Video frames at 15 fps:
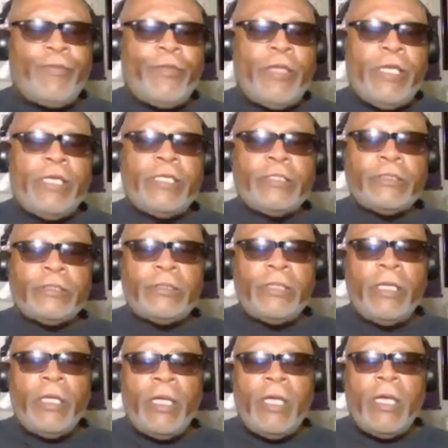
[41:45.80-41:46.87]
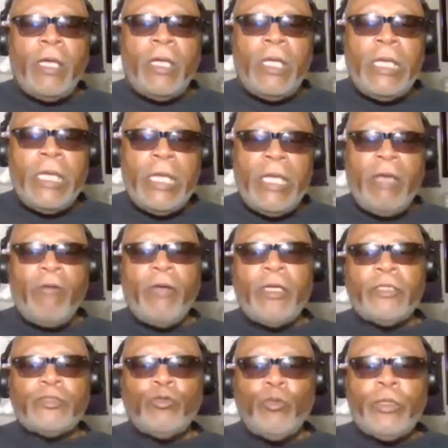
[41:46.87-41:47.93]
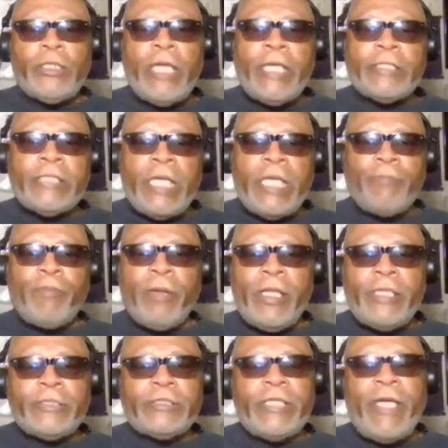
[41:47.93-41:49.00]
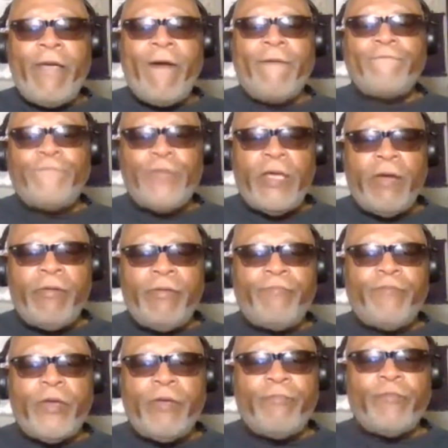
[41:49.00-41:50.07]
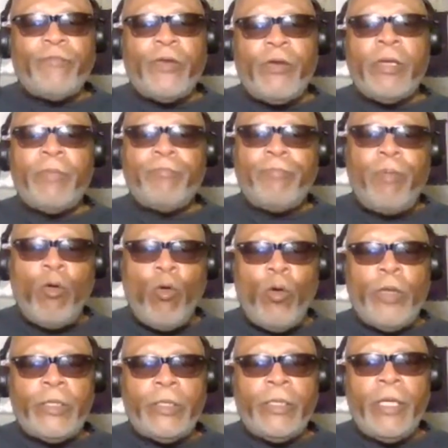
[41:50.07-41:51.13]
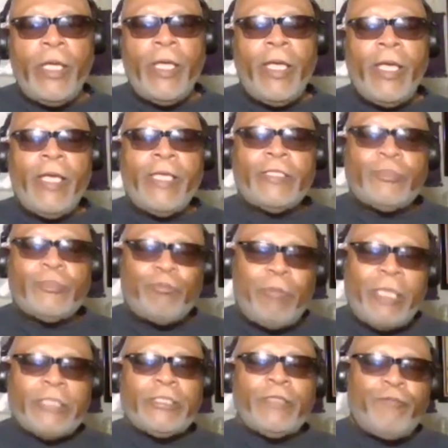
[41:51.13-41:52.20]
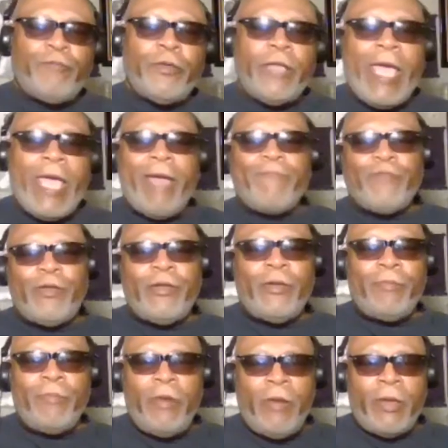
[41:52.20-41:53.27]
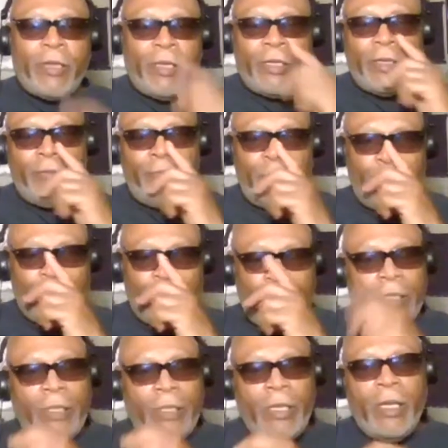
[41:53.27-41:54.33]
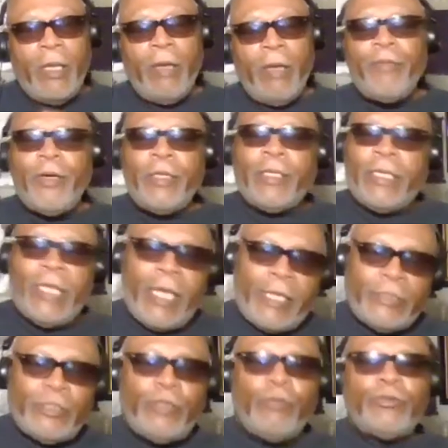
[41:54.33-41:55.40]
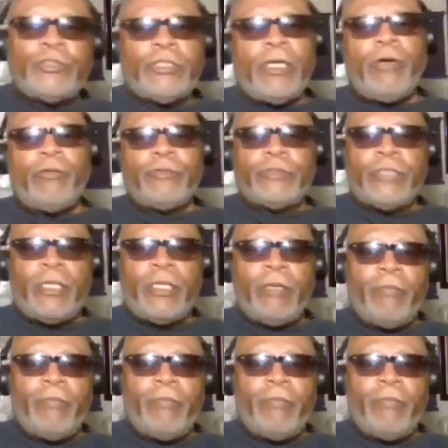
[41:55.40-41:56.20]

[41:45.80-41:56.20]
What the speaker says: hearings, when they take place, they are very, very, very important, especially for the African American community. But guess who shows up, ladies and gentlemen?